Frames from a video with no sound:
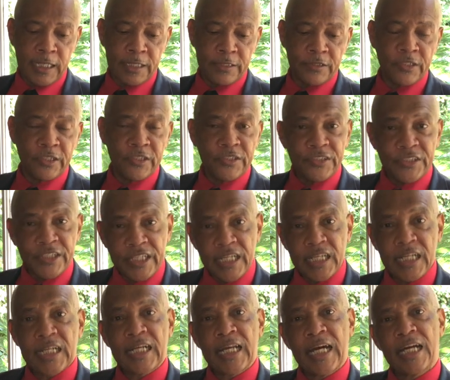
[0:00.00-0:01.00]
The
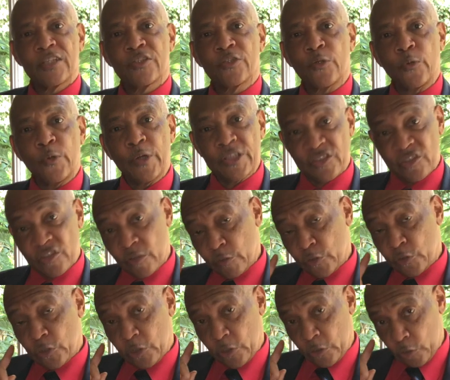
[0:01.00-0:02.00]
deadline to
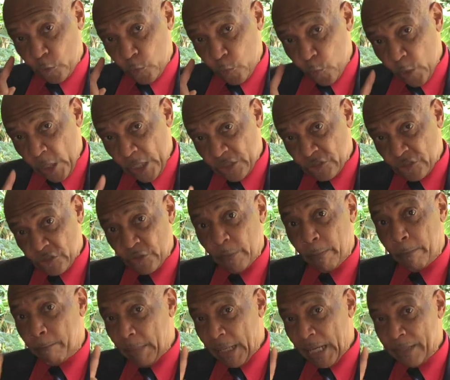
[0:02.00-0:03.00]
register
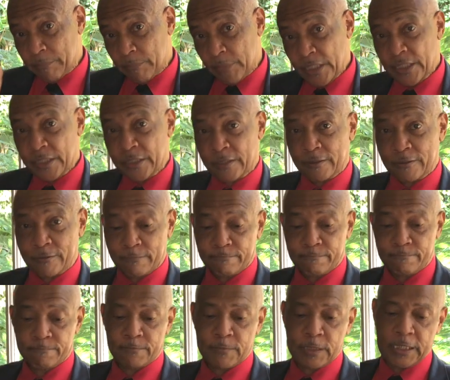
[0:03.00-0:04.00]
by mail
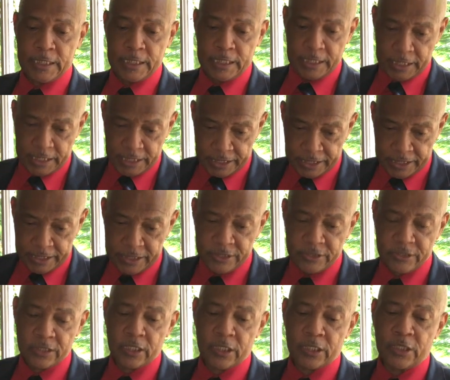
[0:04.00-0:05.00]

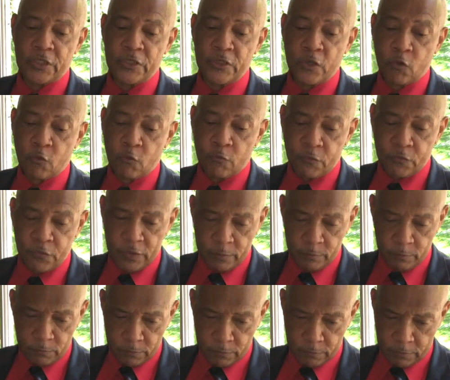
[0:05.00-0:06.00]
is
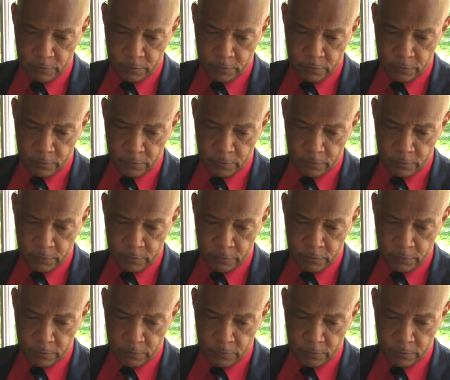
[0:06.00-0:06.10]
November?